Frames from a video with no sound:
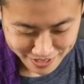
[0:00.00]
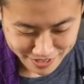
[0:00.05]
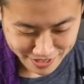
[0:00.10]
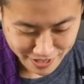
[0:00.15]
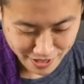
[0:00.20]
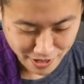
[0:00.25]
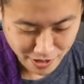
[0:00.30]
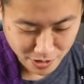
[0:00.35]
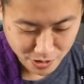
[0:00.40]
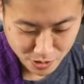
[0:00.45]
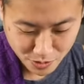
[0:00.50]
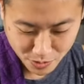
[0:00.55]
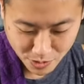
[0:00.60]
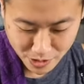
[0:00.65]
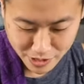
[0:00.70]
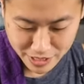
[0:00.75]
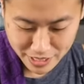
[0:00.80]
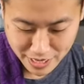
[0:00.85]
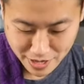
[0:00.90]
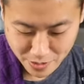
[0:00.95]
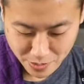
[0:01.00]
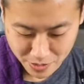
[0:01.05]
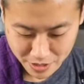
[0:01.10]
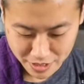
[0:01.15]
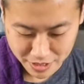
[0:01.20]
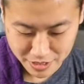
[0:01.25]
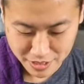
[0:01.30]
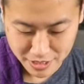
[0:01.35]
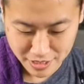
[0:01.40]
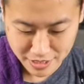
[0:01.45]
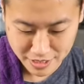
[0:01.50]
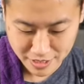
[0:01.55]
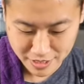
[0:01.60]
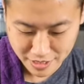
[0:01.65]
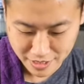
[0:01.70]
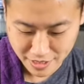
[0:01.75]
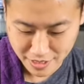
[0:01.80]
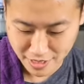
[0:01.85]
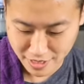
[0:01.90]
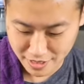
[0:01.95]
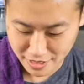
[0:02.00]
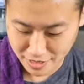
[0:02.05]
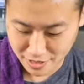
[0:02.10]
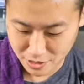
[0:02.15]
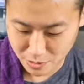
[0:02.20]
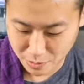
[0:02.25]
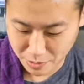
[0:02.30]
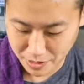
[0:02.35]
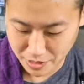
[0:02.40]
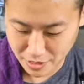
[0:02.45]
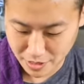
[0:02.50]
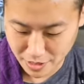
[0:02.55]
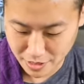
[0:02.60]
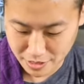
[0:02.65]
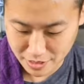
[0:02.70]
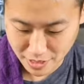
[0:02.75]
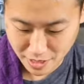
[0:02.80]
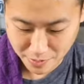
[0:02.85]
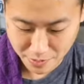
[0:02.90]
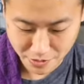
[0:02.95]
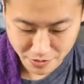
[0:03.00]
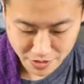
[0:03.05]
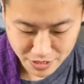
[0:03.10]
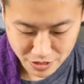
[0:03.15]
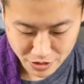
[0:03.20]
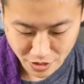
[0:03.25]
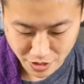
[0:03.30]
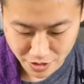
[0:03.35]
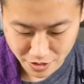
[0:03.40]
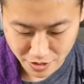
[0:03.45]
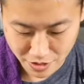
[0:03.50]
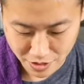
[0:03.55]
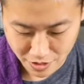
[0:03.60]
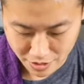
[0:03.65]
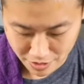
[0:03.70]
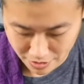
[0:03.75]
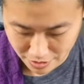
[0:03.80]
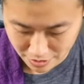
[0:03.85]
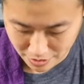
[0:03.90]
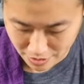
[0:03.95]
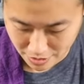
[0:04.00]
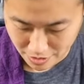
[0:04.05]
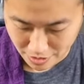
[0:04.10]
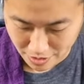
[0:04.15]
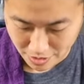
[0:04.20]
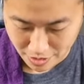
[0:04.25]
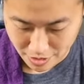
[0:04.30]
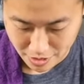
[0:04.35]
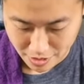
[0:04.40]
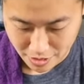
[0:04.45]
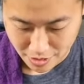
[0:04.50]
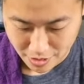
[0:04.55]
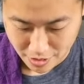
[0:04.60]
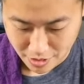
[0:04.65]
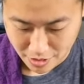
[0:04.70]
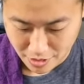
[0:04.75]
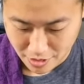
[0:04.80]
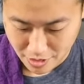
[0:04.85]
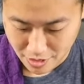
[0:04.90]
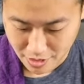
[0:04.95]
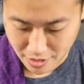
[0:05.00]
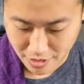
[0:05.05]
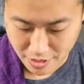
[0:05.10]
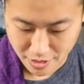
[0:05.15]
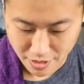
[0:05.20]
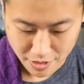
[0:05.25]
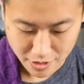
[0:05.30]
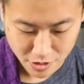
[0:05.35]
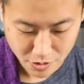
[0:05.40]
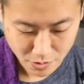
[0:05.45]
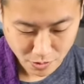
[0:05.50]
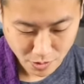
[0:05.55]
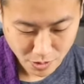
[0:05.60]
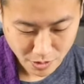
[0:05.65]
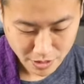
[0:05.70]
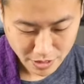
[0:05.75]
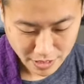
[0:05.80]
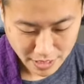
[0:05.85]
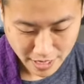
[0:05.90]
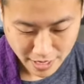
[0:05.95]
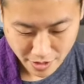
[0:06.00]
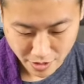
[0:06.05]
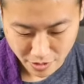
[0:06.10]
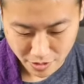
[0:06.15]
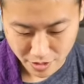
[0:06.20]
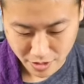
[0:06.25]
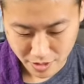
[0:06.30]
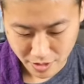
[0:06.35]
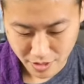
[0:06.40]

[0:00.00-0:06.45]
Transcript: so you roll it out once, and then you put it on top of each other. And then you roll it out